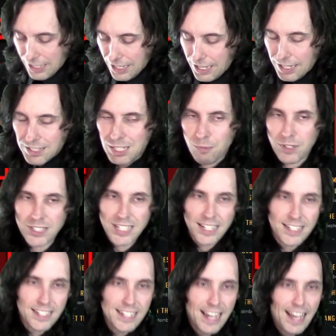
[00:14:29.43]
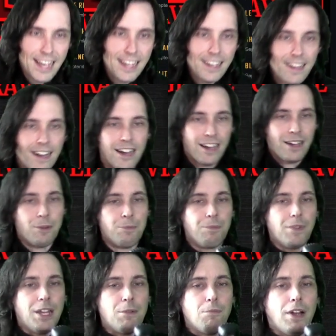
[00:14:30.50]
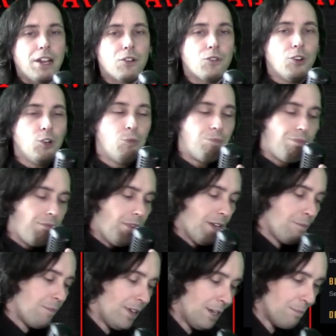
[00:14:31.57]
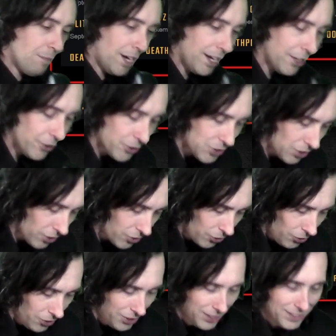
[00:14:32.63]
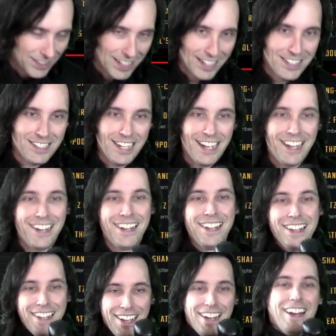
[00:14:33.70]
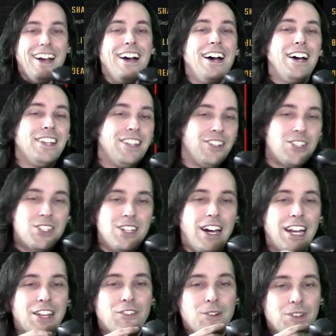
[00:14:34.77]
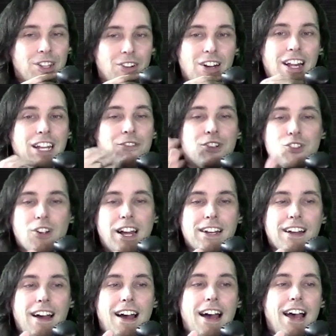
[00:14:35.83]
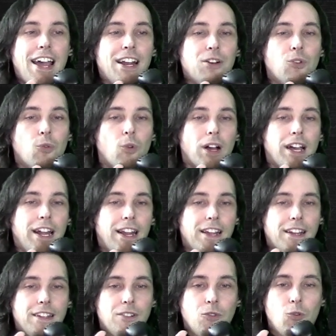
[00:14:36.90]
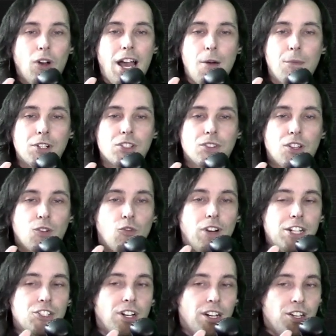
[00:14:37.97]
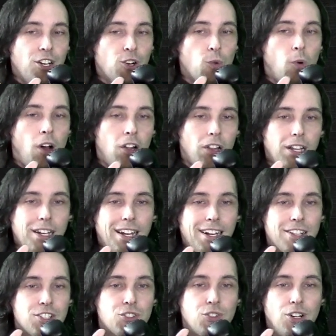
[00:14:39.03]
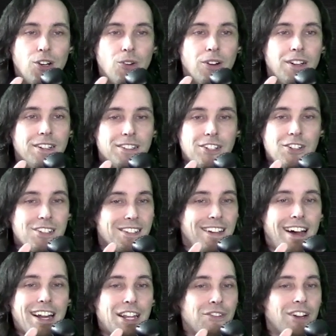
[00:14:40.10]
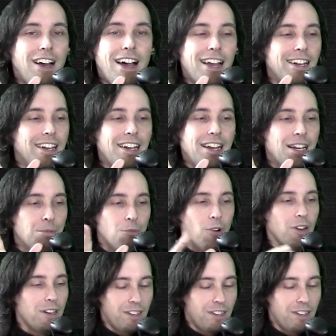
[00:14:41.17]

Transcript: Someone said today in my group, in my inner circle, they said they're not even trying to hide how much they're reaching into your wallet. And it's true. They're just not even hiding it anymore.